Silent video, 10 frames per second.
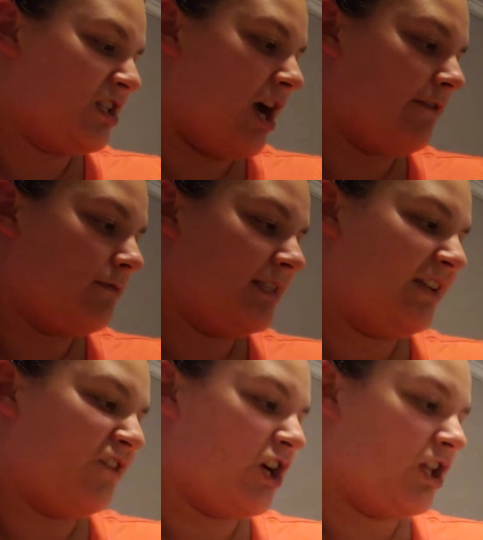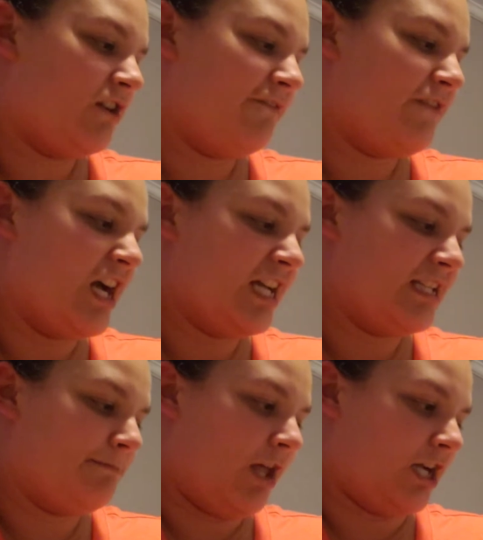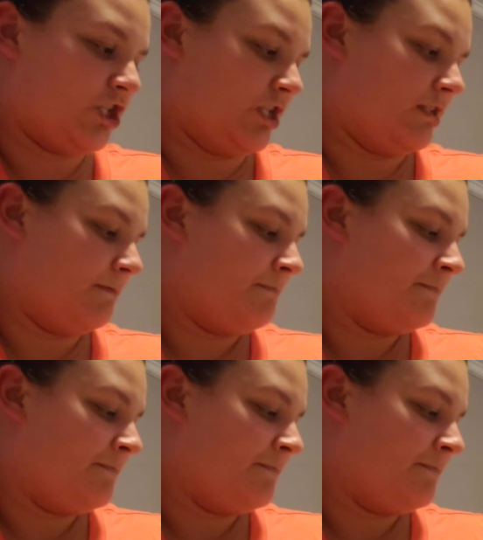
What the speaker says: covered with different colored fungus blotches.